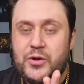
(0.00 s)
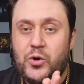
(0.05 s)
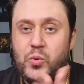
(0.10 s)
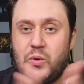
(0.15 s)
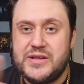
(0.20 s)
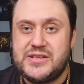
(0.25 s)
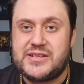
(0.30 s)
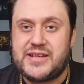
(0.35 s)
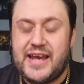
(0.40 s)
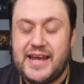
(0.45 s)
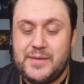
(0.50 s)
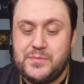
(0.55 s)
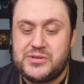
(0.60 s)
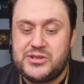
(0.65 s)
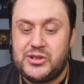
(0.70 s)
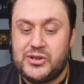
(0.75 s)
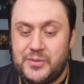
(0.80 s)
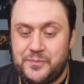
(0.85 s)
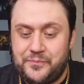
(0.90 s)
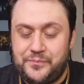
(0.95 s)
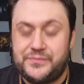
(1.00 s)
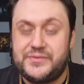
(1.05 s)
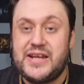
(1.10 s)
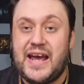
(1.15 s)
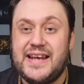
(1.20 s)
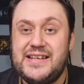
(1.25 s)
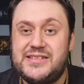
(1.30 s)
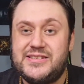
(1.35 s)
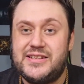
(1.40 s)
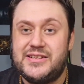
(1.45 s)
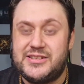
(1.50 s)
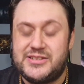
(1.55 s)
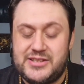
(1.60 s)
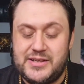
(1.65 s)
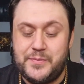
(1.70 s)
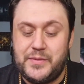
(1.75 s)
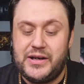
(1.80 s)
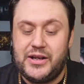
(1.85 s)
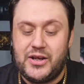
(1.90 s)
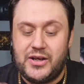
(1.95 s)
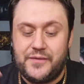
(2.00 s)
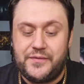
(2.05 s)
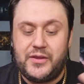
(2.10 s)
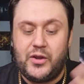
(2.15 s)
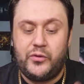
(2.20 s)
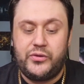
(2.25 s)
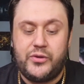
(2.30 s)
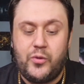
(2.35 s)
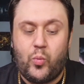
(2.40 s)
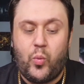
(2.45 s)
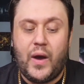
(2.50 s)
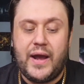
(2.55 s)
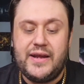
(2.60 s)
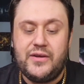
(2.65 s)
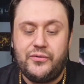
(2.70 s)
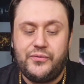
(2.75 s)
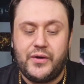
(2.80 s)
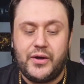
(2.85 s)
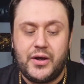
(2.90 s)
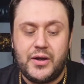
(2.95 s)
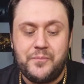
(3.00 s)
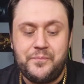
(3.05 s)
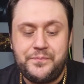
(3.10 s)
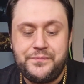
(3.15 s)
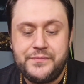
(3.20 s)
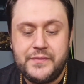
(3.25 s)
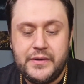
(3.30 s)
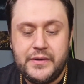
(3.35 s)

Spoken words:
always keeps them tasting similar, the wafer.